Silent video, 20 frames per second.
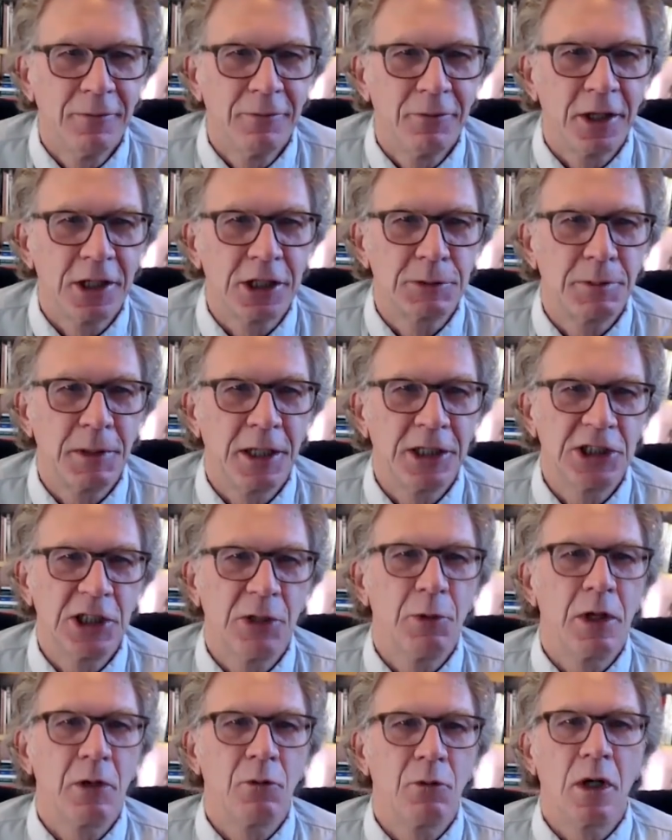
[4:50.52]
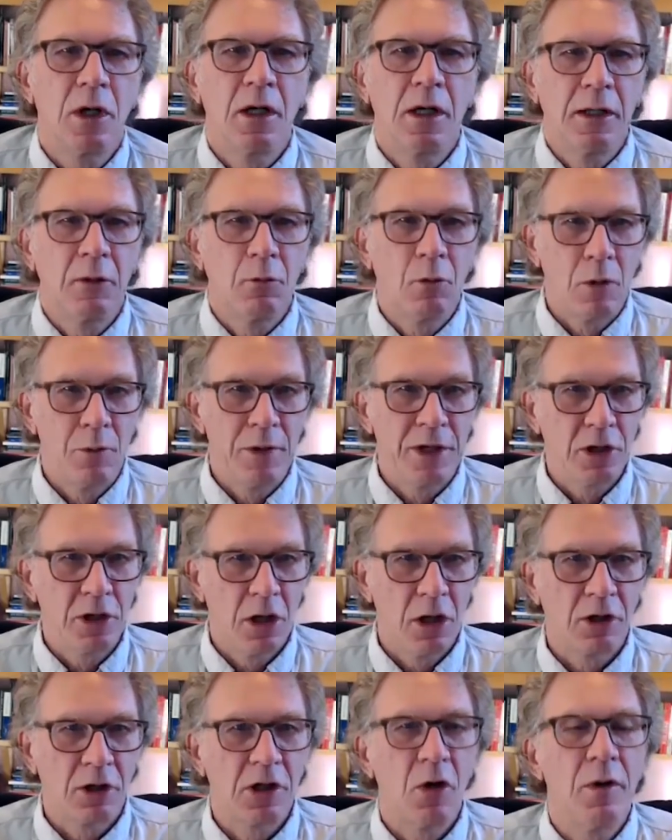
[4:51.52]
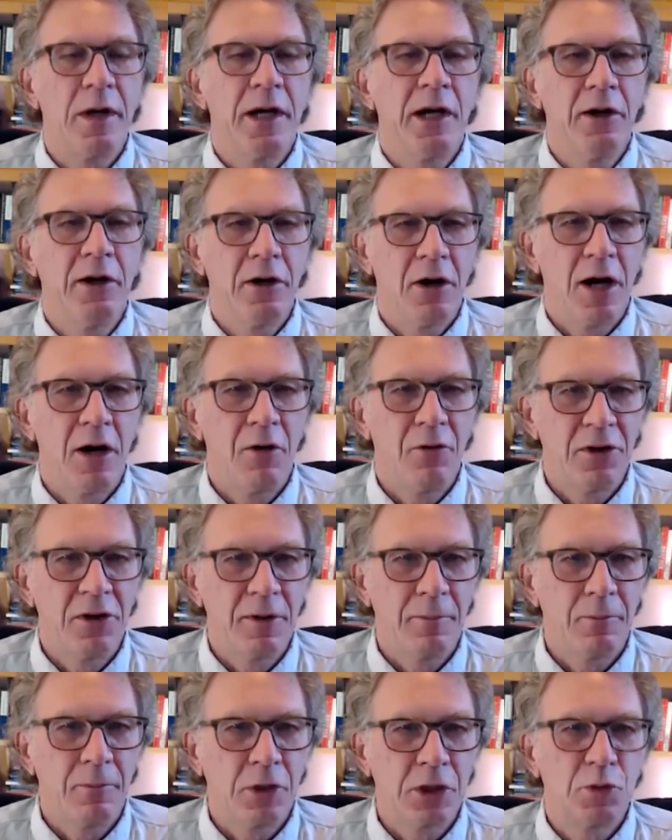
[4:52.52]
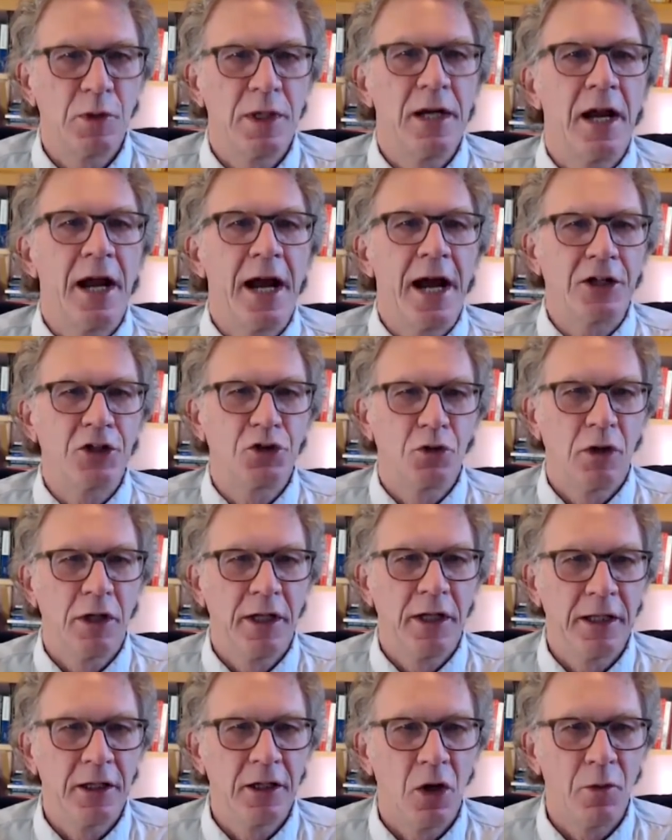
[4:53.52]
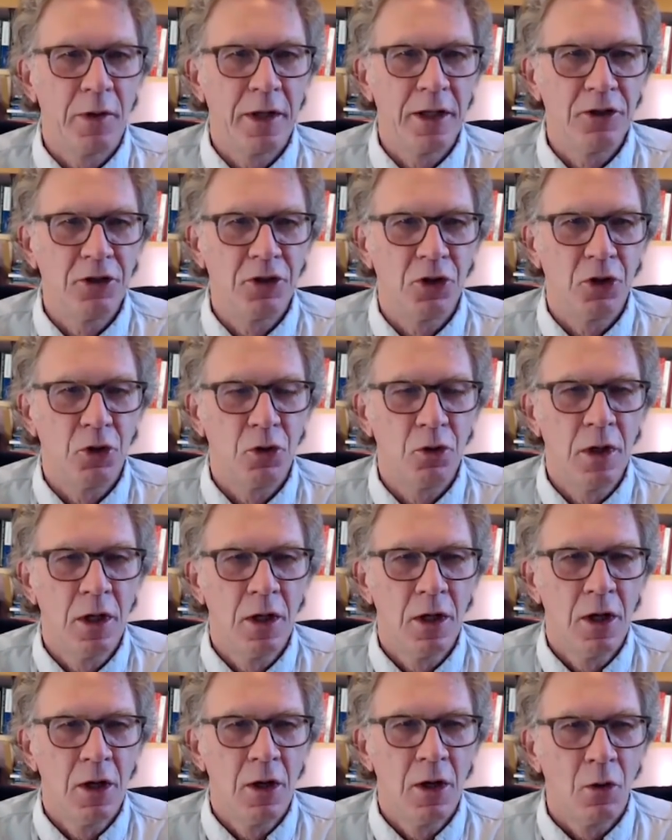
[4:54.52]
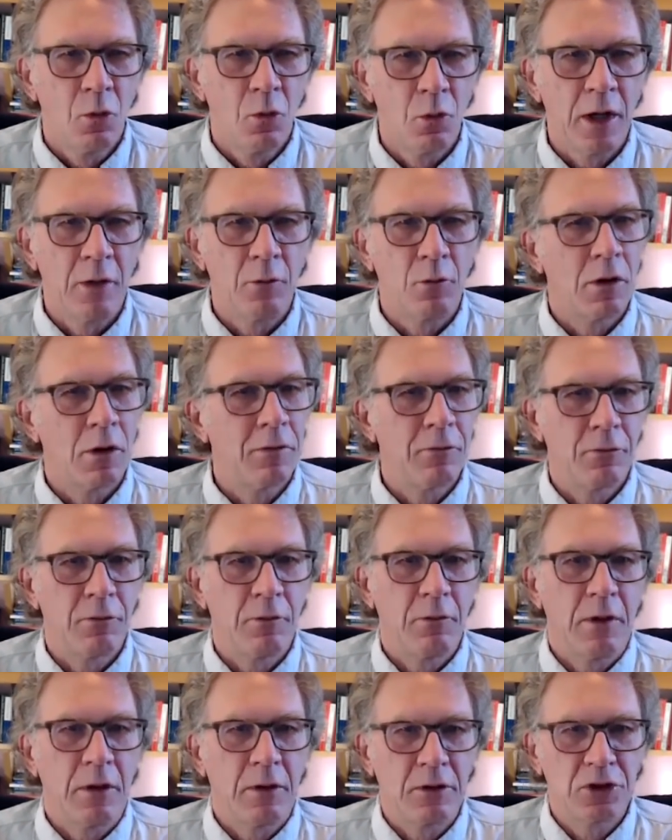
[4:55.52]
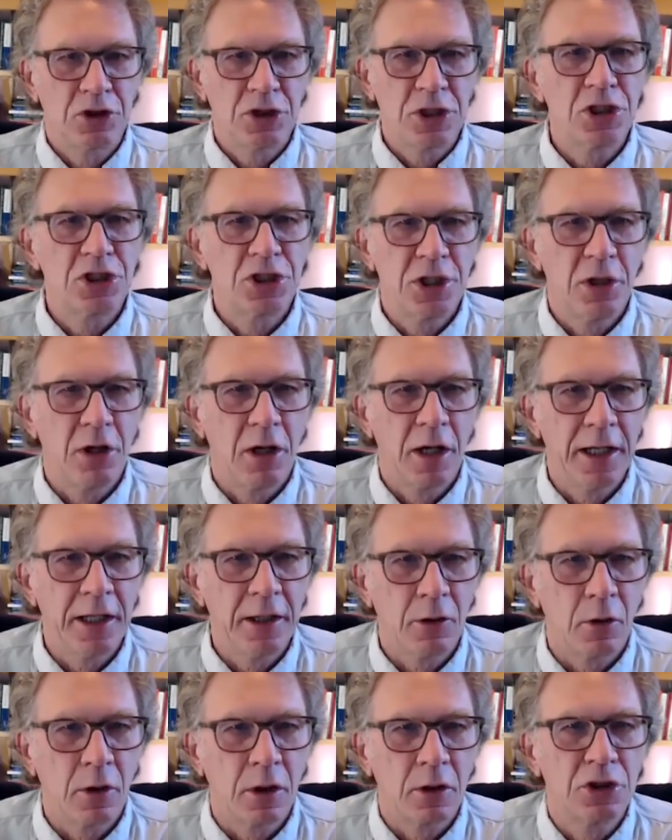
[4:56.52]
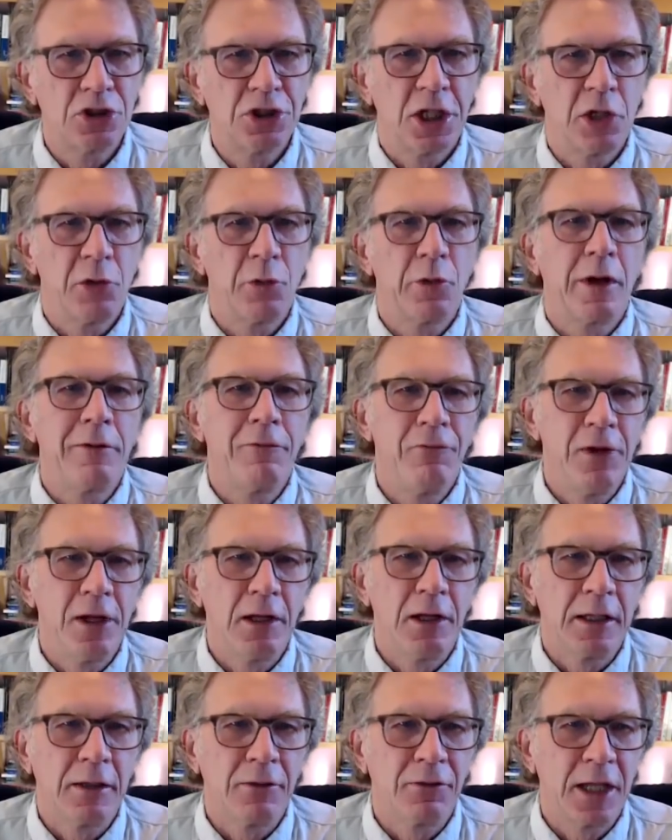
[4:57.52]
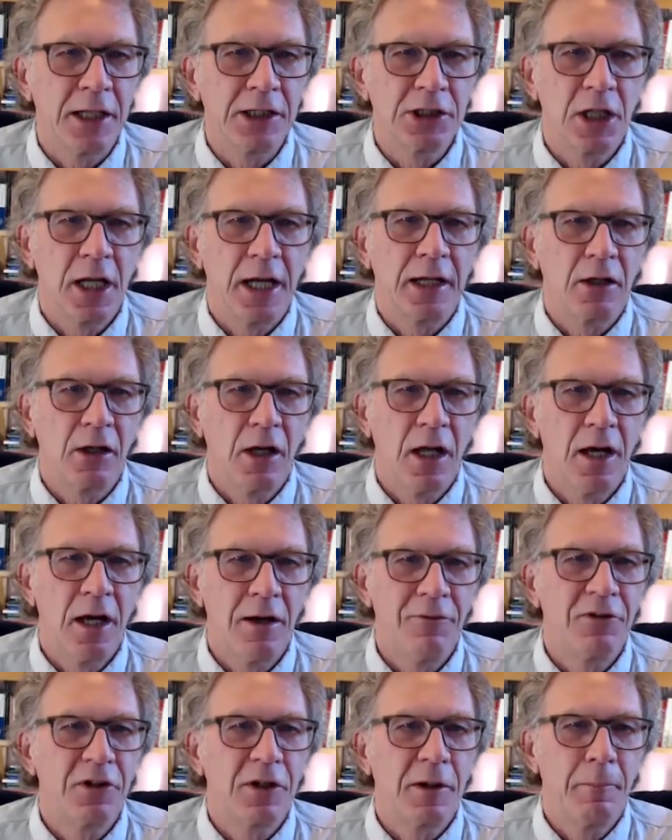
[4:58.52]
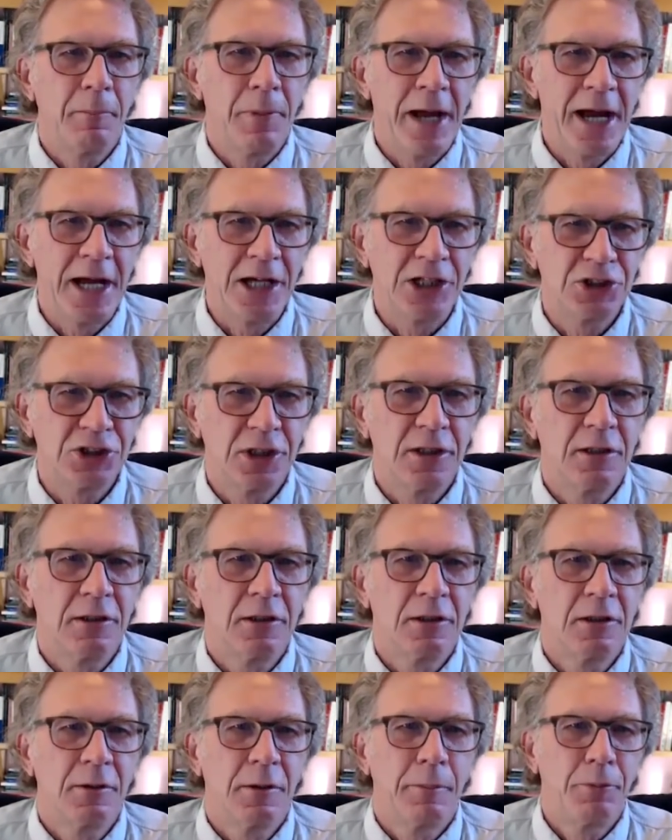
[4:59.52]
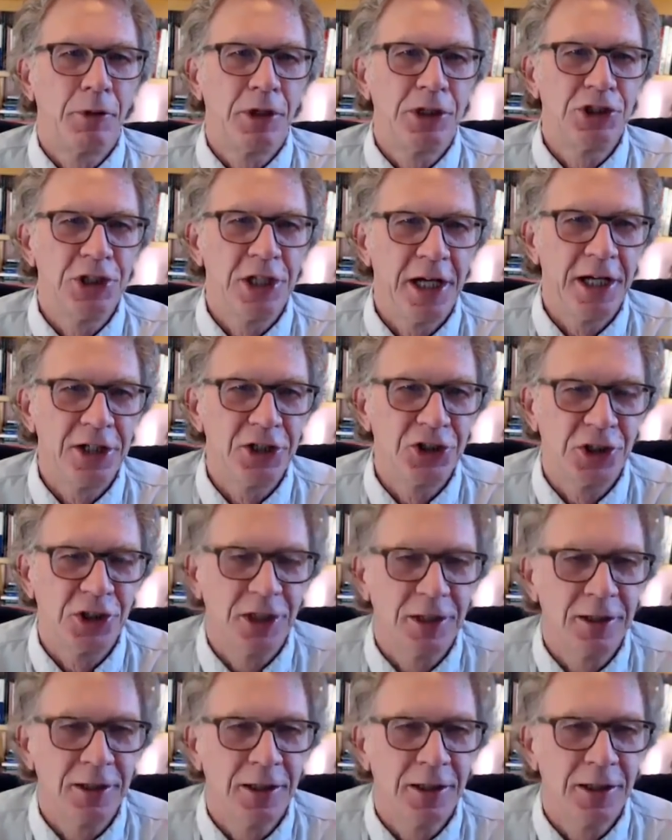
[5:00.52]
especially when we're in what we call a coherent heart rhythm, which we naturally go into when we're sincerely or genuinely feeling things like love, compassion, appreciation,